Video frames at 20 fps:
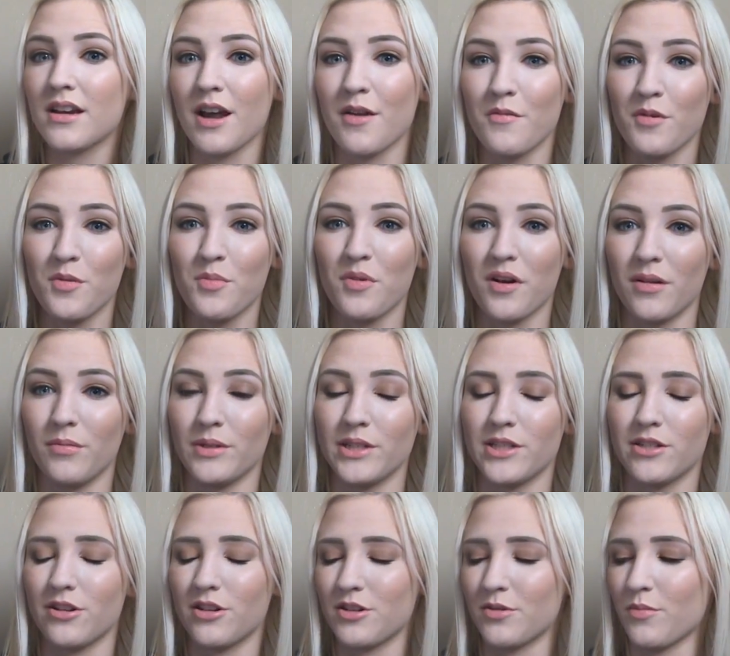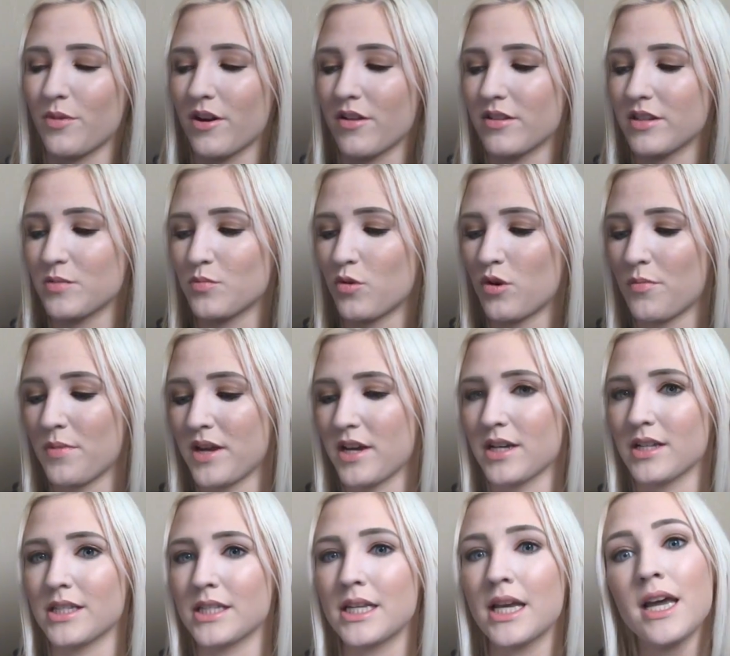I will probably start to wear this more
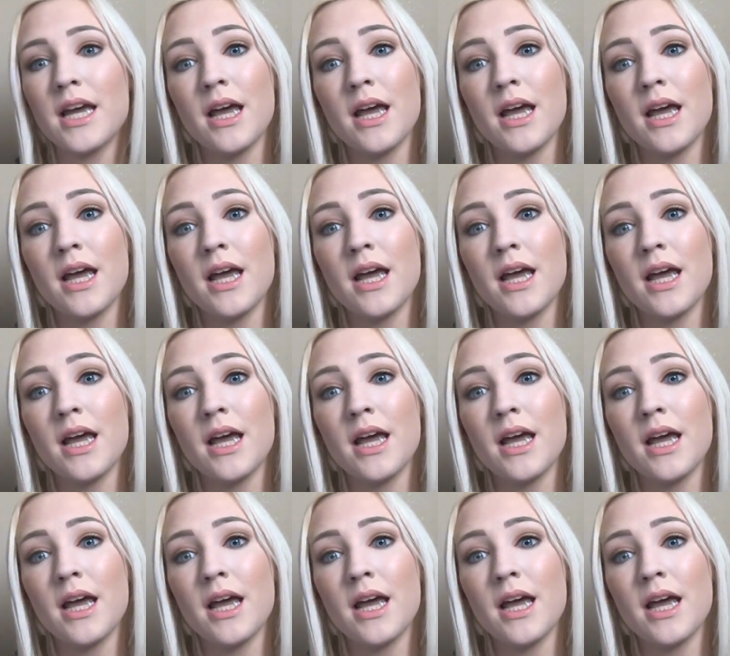because